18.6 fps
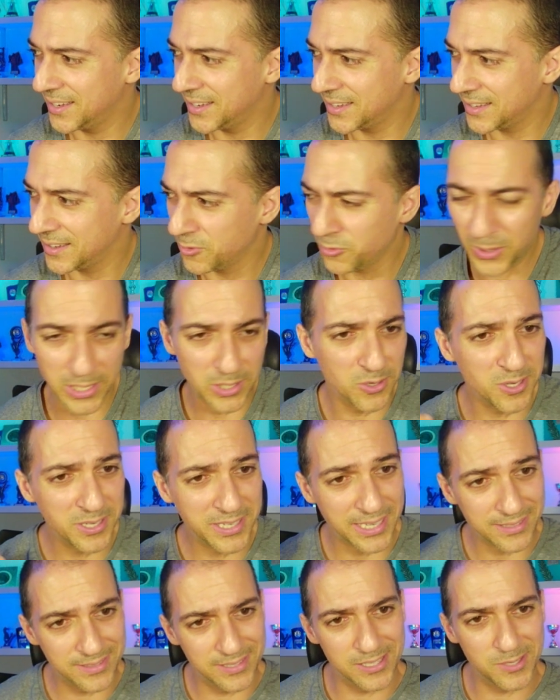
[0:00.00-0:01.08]
we look
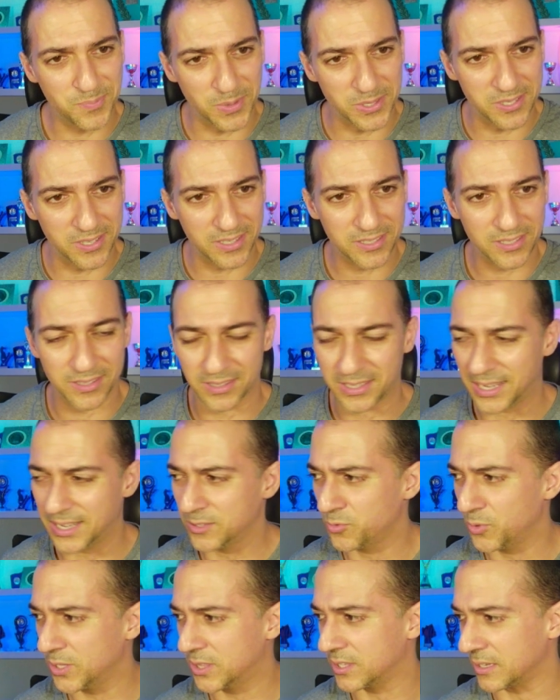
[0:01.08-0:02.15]
at this position and
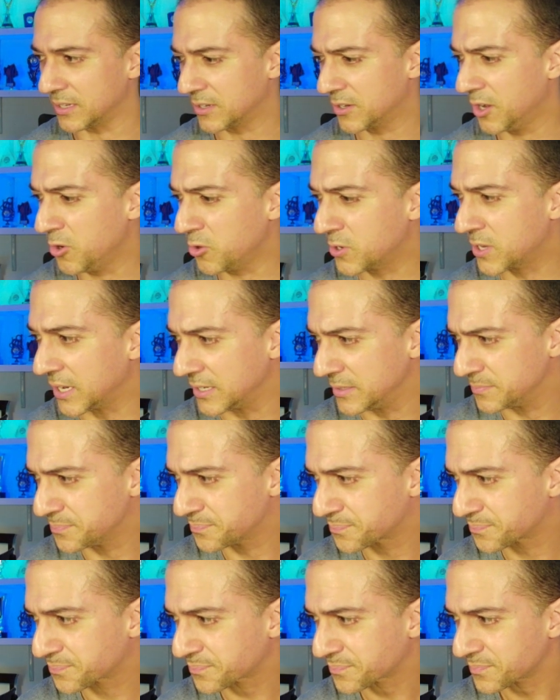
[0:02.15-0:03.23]
we think, okay,
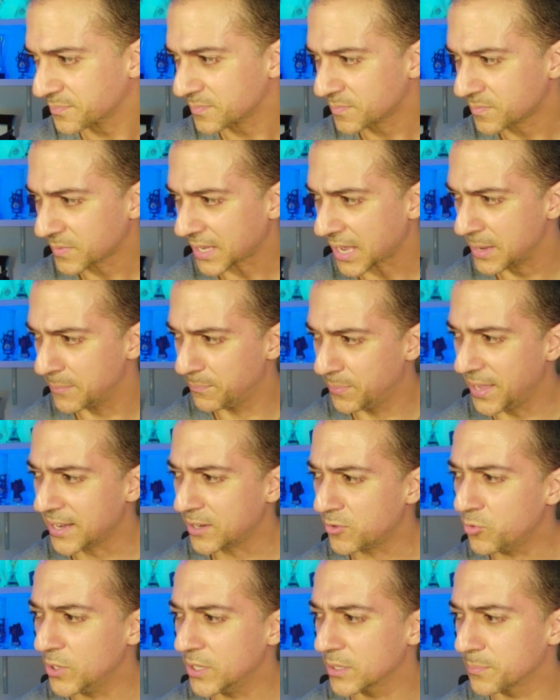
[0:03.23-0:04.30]
black
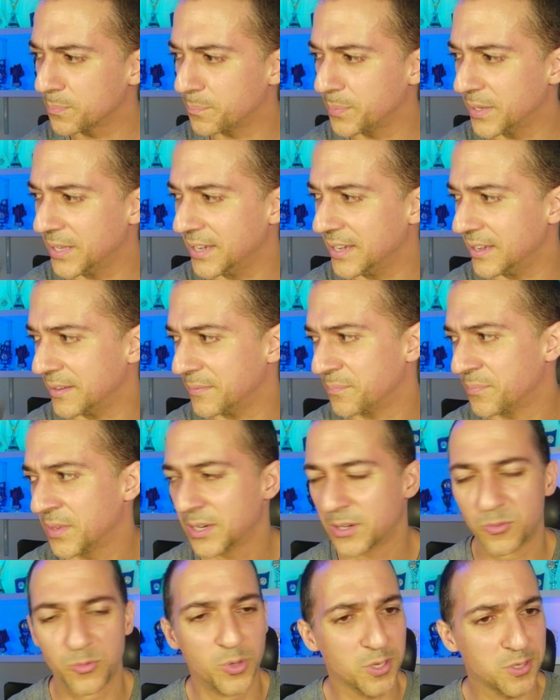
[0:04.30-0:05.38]
will play
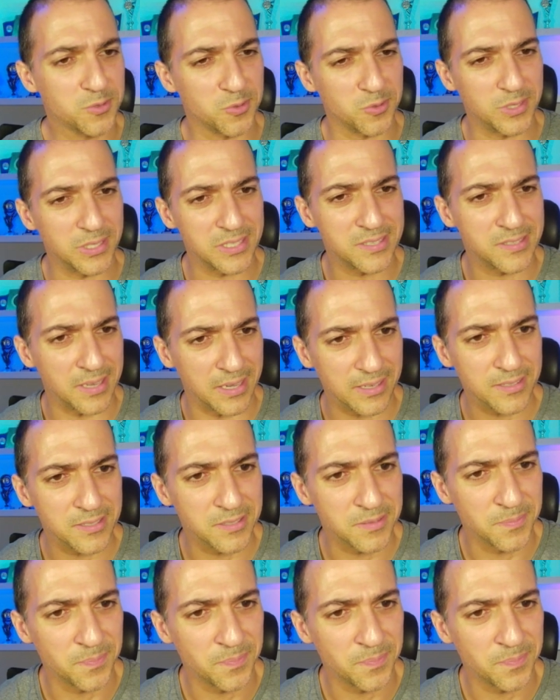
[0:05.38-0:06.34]
rook to d6.